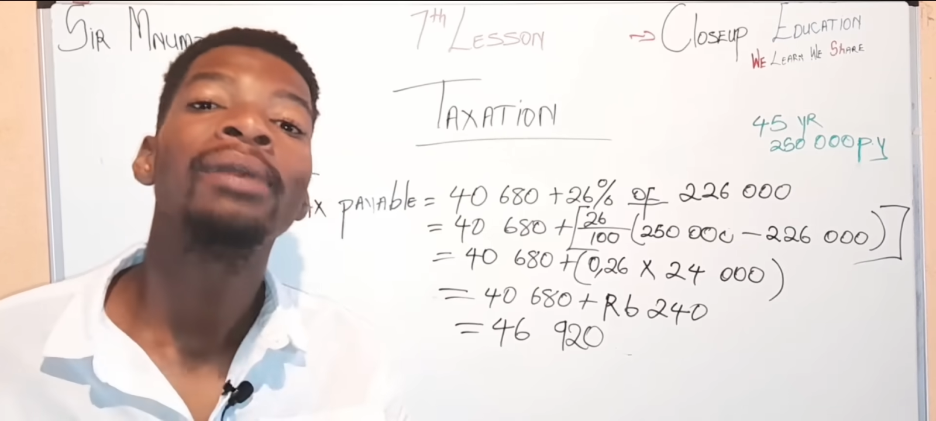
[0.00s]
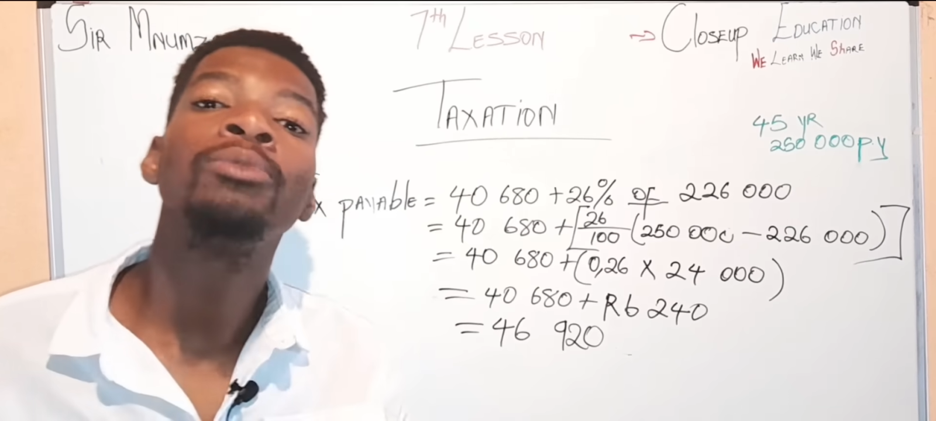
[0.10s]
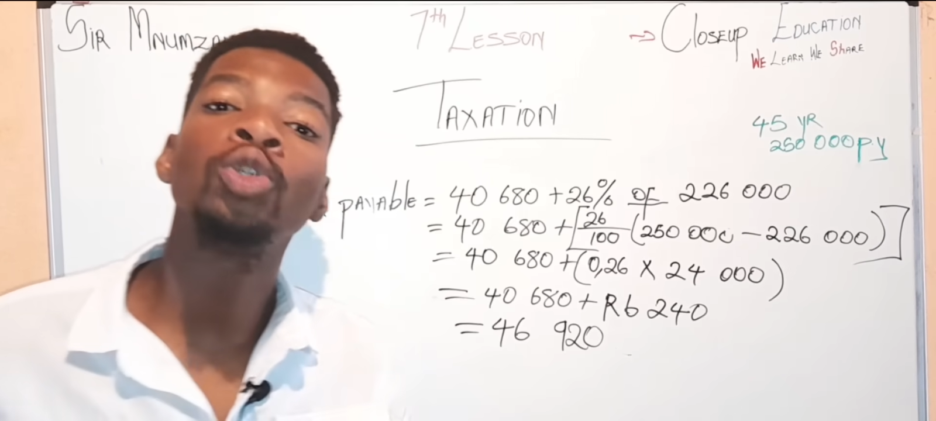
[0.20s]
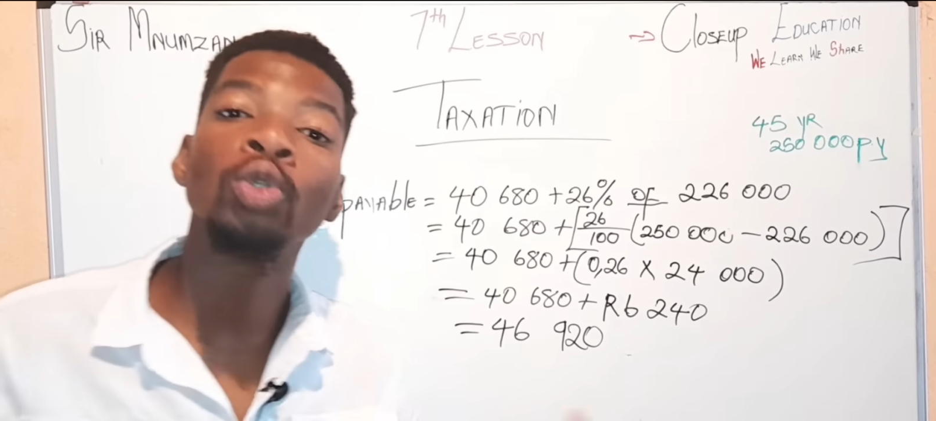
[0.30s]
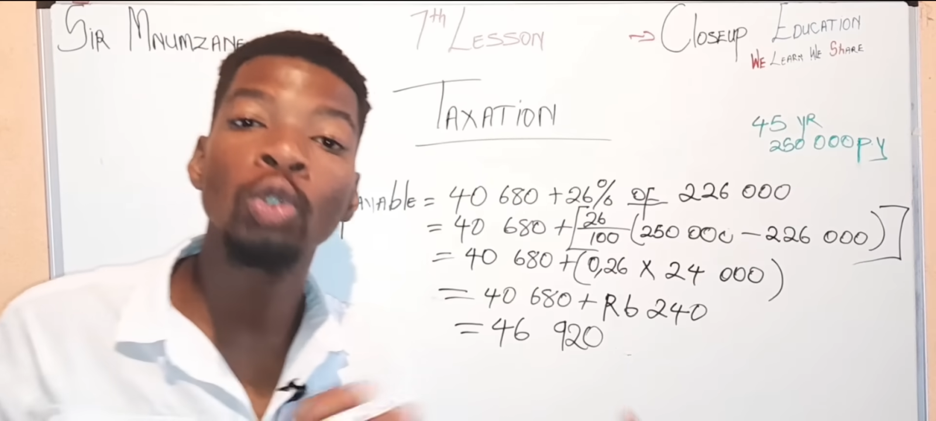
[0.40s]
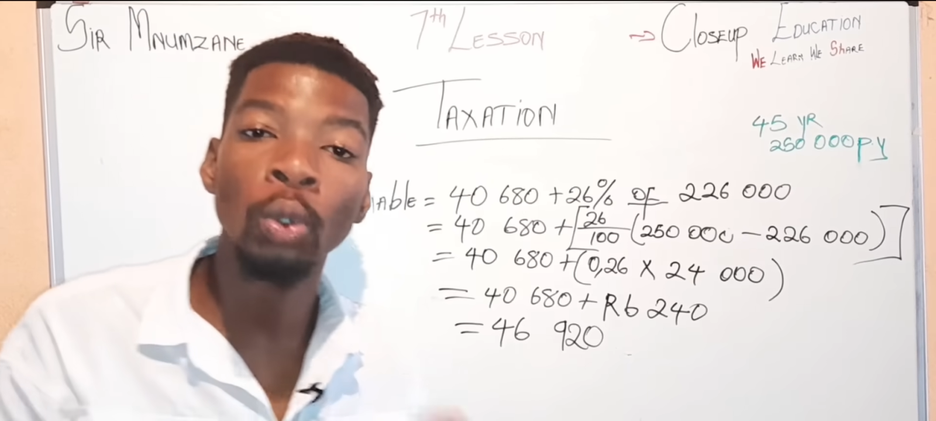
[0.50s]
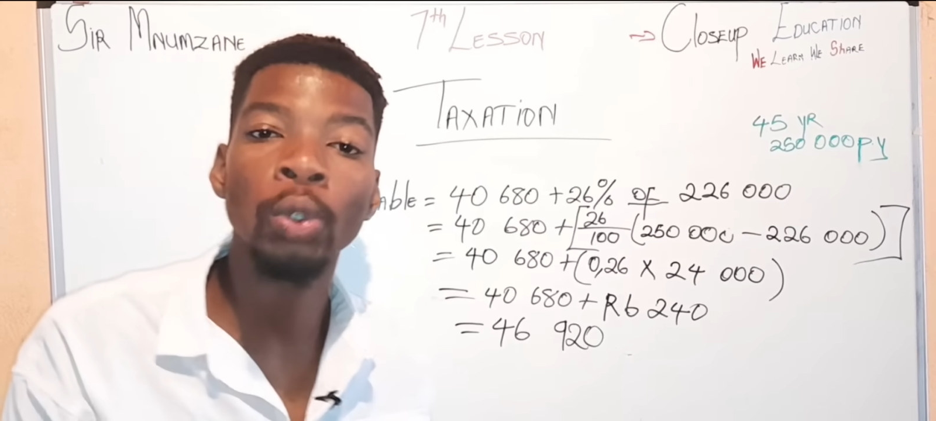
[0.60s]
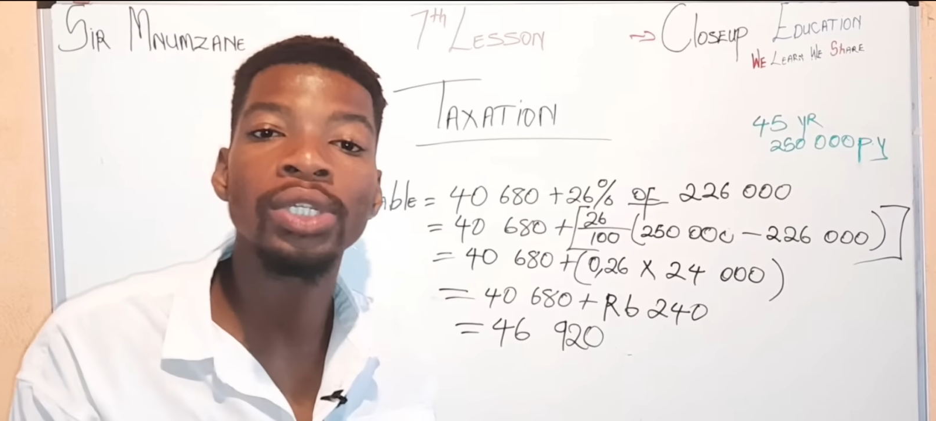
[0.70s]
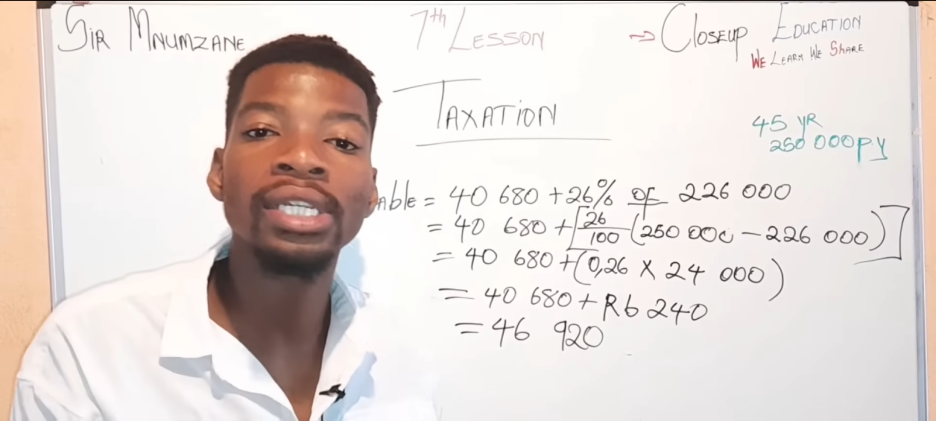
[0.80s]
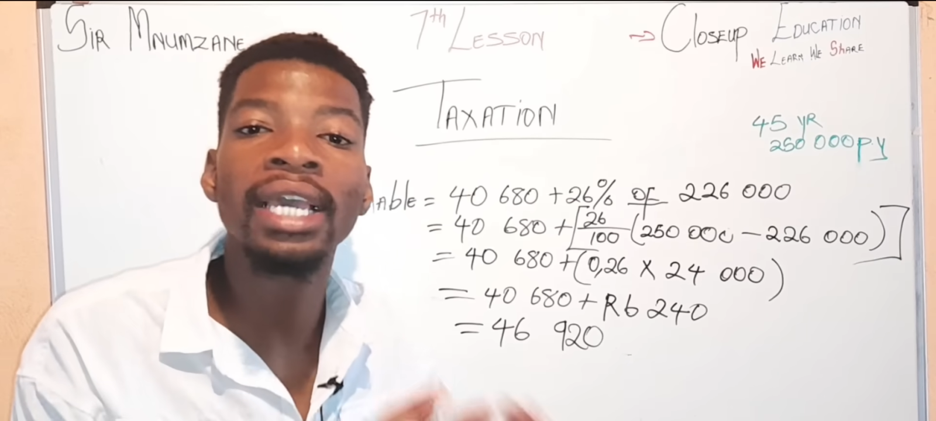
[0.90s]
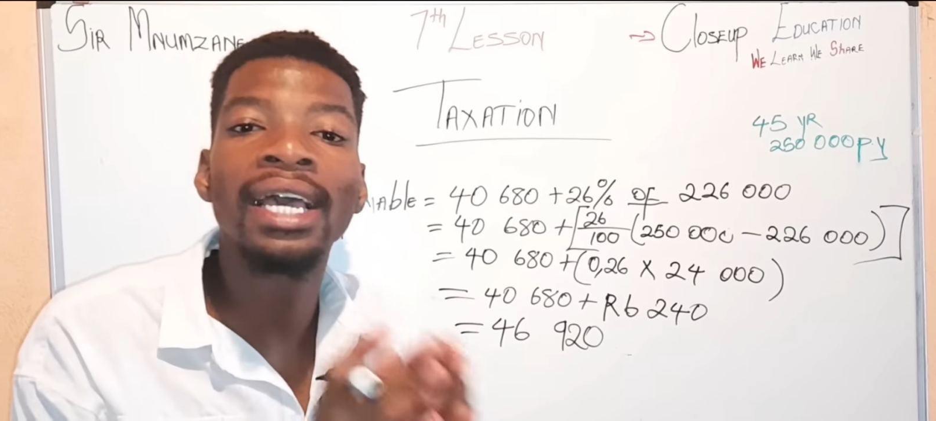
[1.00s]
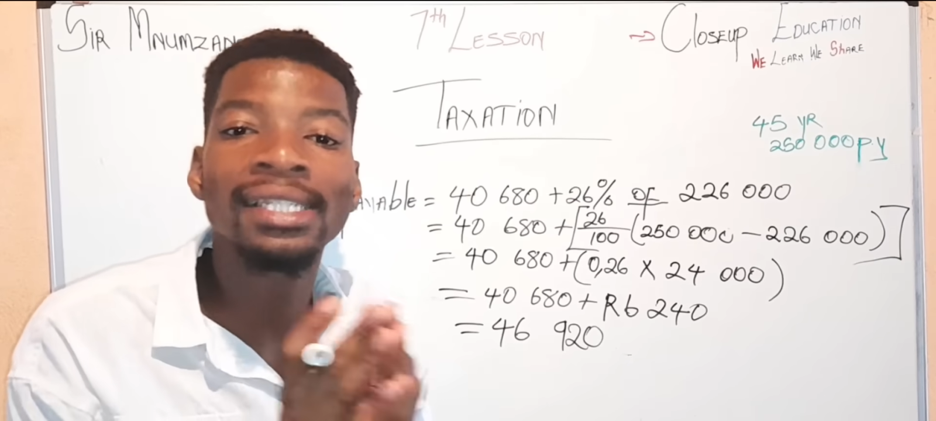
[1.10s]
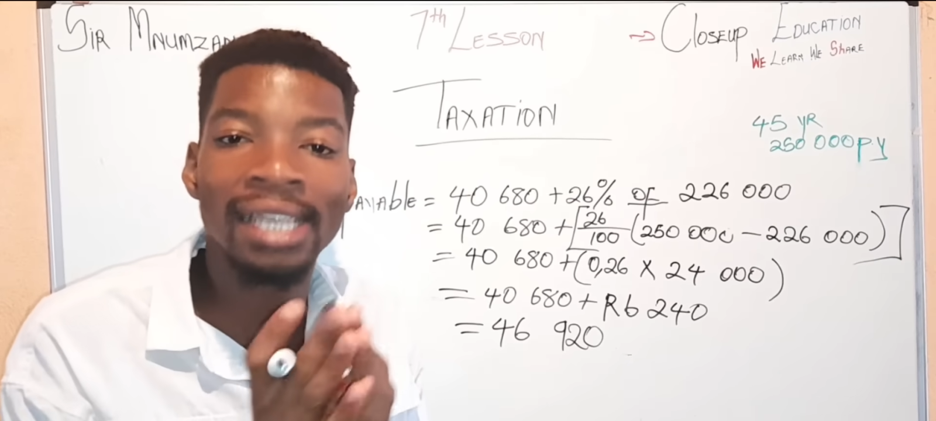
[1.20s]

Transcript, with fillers: Nduduzi has